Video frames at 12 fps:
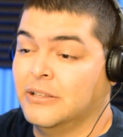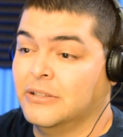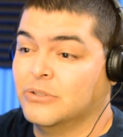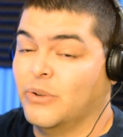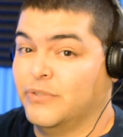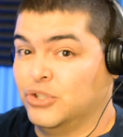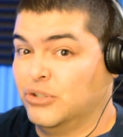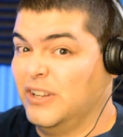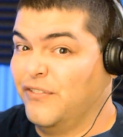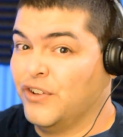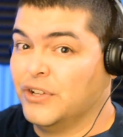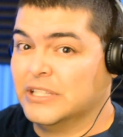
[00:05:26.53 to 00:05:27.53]
So if a tree
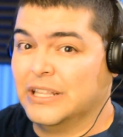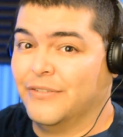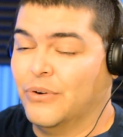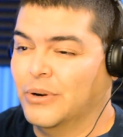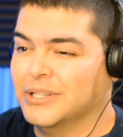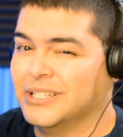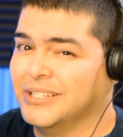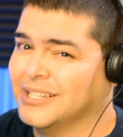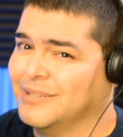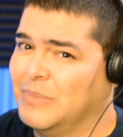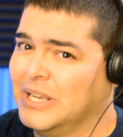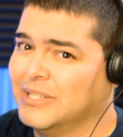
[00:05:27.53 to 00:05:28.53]
falls in the forest, does
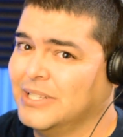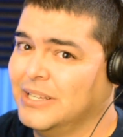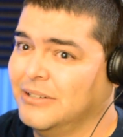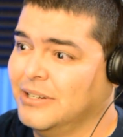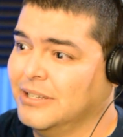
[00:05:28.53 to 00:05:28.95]
it make a sound?